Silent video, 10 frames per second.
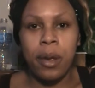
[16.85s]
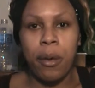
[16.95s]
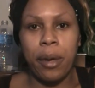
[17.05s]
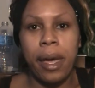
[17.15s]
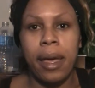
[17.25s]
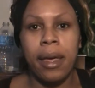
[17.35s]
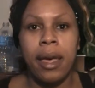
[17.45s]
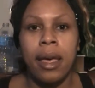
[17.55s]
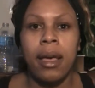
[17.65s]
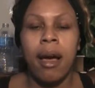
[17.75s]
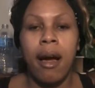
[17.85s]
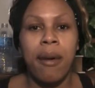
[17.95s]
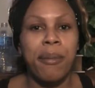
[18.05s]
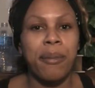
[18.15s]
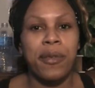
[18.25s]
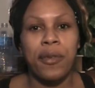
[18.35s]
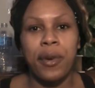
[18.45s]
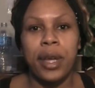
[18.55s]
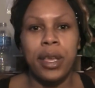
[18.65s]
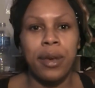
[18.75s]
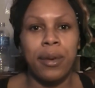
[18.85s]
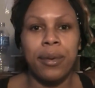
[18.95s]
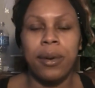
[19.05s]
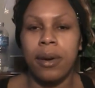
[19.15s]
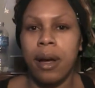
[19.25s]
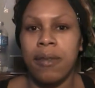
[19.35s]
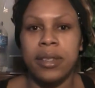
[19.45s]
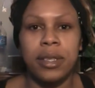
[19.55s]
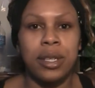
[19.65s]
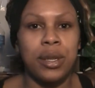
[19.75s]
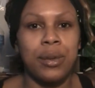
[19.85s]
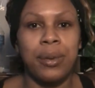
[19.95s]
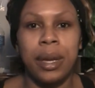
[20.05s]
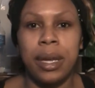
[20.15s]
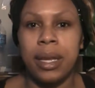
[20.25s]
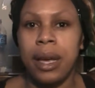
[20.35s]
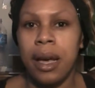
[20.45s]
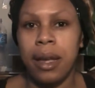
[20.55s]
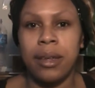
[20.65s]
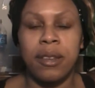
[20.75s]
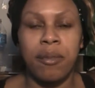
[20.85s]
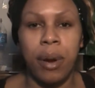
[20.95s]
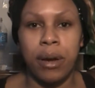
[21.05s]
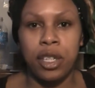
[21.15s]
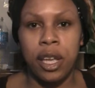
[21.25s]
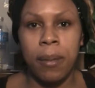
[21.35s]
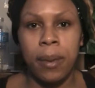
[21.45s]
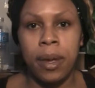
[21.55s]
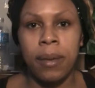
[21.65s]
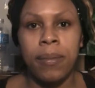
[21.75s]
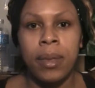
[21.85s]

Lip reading: Okay, before you obviously do any kind of brow shaping